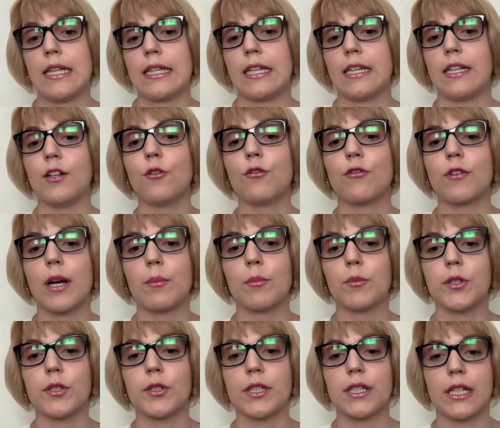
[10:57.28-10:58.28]
The new
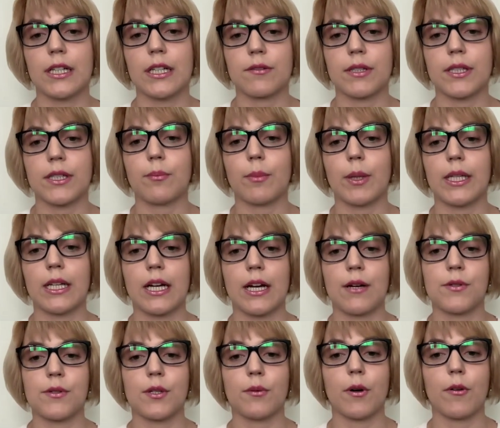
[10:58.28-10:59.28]
framework agreed by the
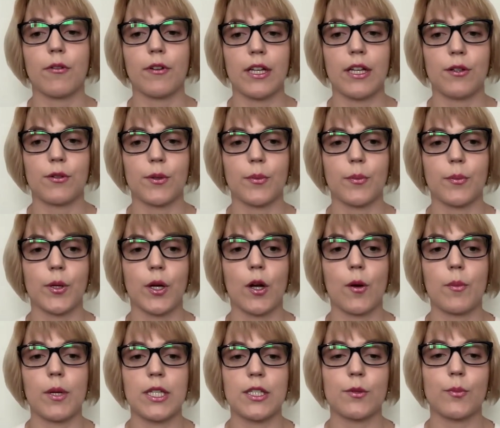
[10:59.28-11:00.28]
Council of Europe
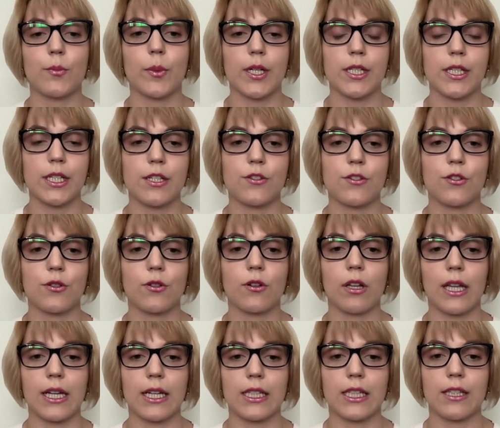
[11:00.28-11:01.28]
commits parties to
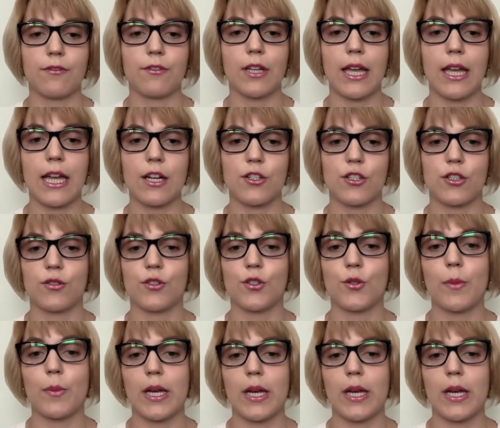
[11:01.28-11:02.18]
collective action to